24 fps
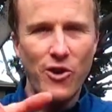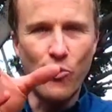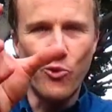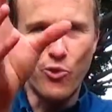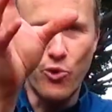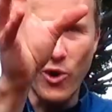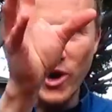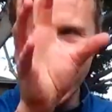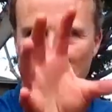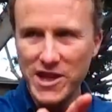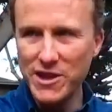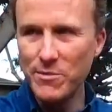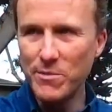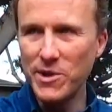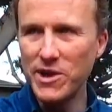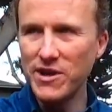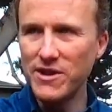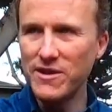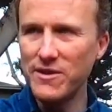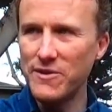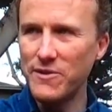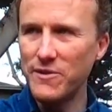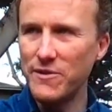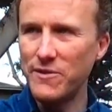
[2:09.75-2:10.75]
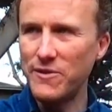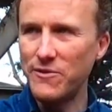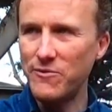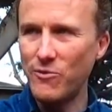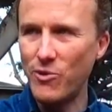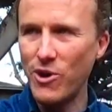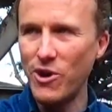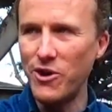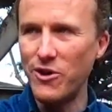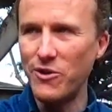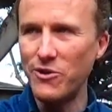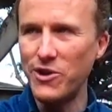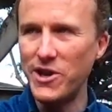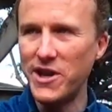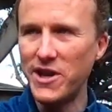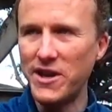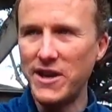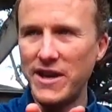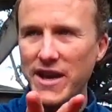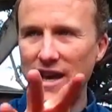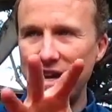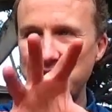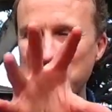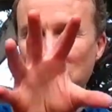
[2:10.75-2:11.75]
Right in the middle of the road
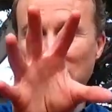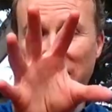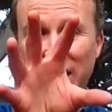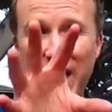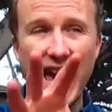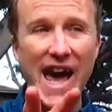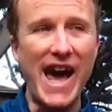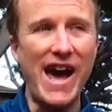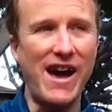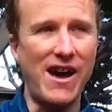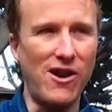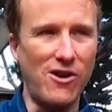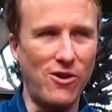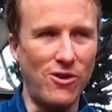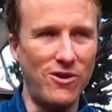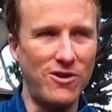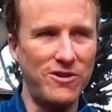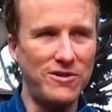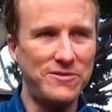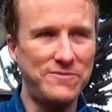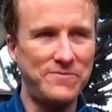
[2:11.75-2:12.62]
is a cow.